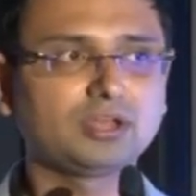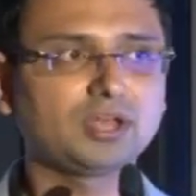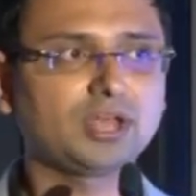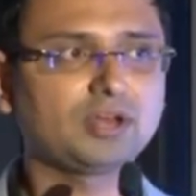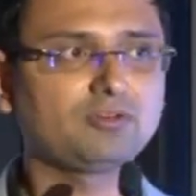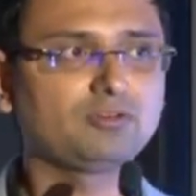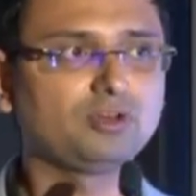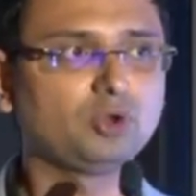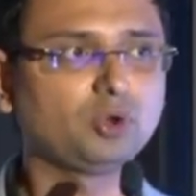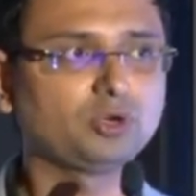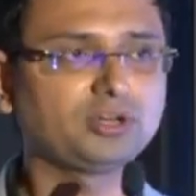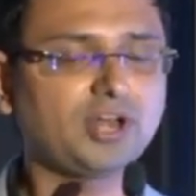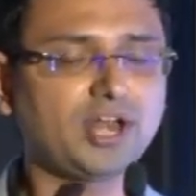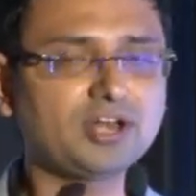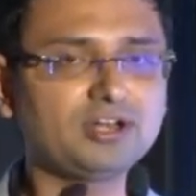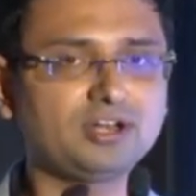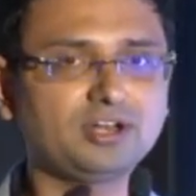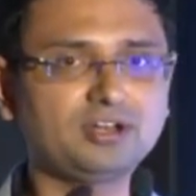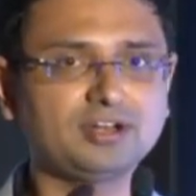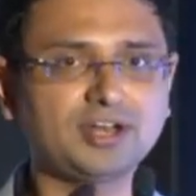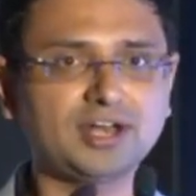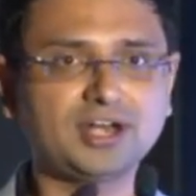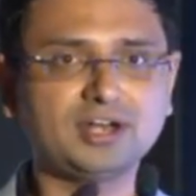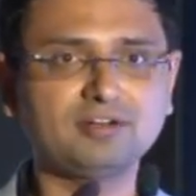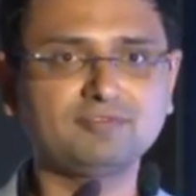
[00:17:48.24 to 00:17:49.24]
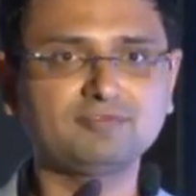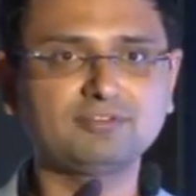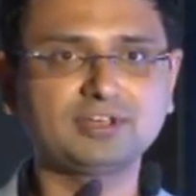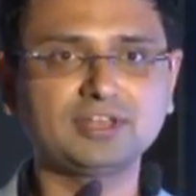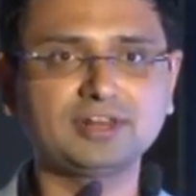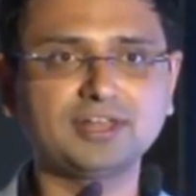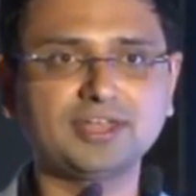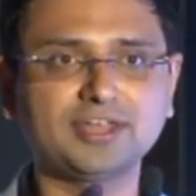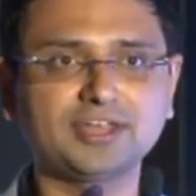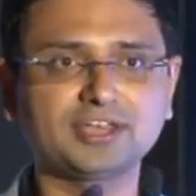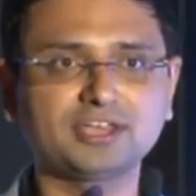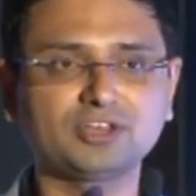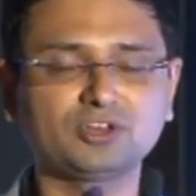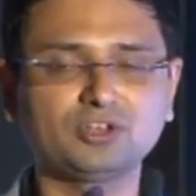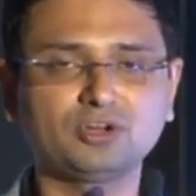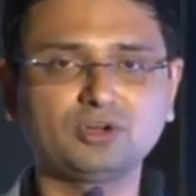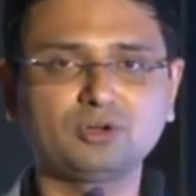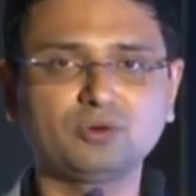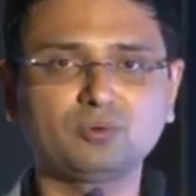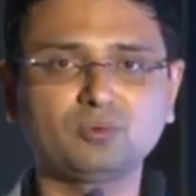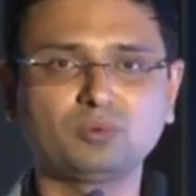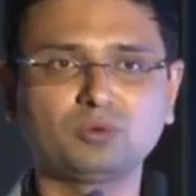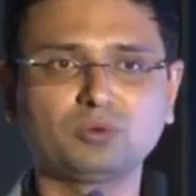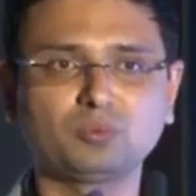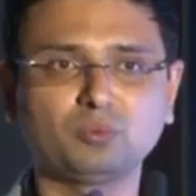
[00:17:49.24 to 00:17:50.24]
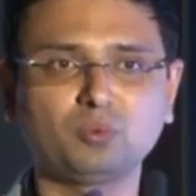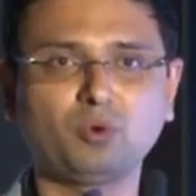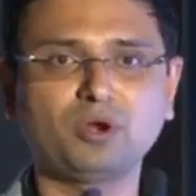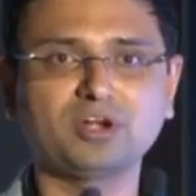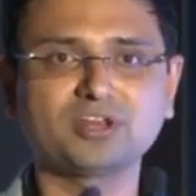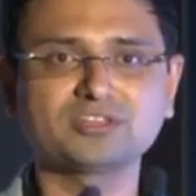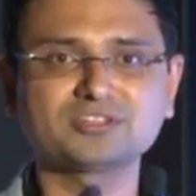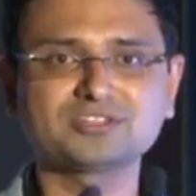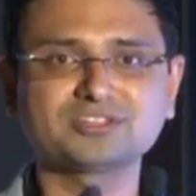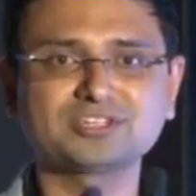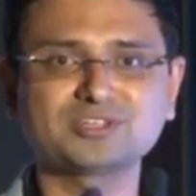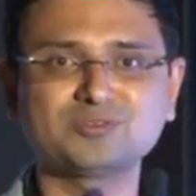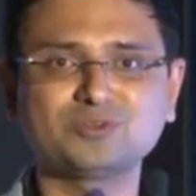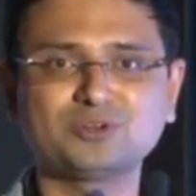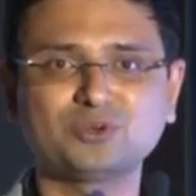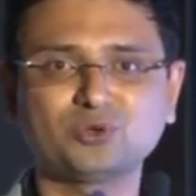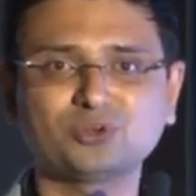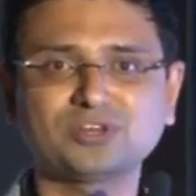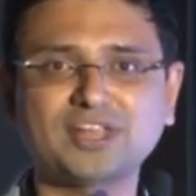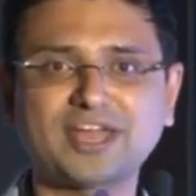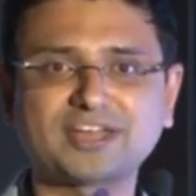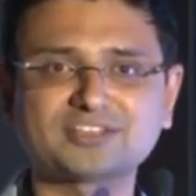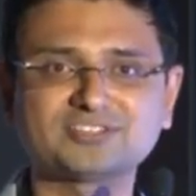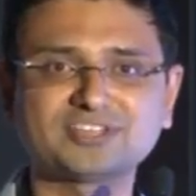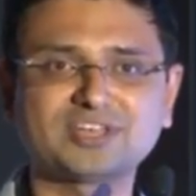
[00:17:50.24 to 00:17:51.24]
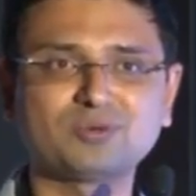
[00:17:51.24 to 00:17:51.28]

And we looked at it and we were like, you know, what does it even look like?